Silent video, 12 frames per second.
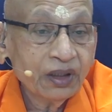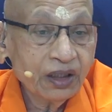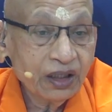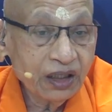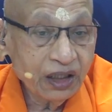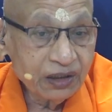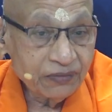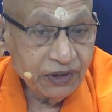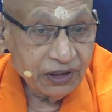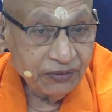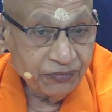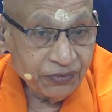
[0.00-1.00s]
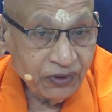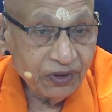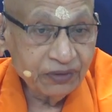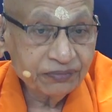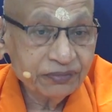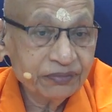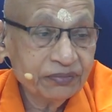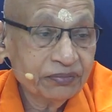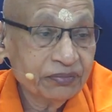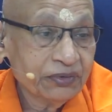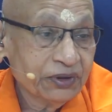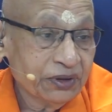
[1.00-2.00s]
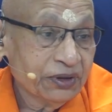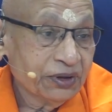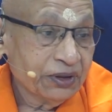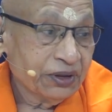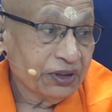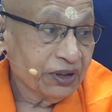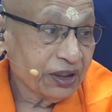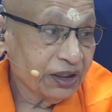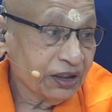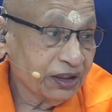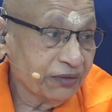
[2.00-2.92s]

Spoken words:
Anatma is impure, Jagat is